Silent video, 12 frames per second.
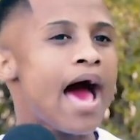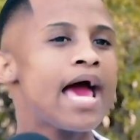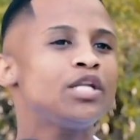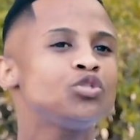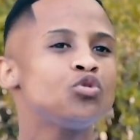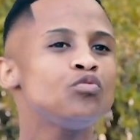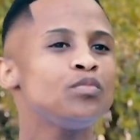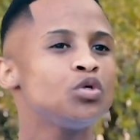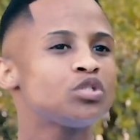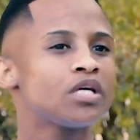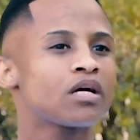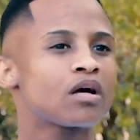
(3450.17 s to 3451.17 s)
I do
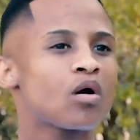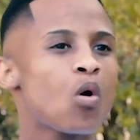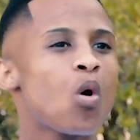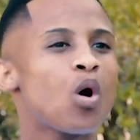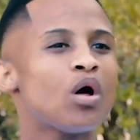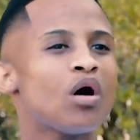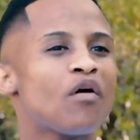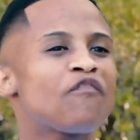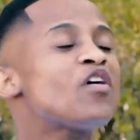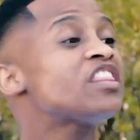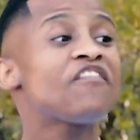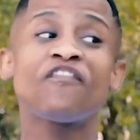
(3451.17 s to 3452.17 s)
music
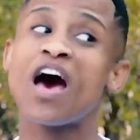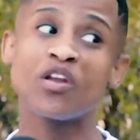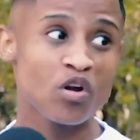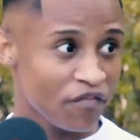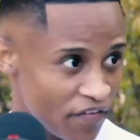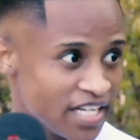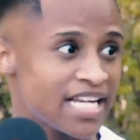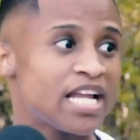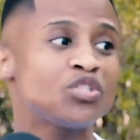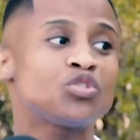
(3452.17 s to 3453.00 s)
for the fun of it and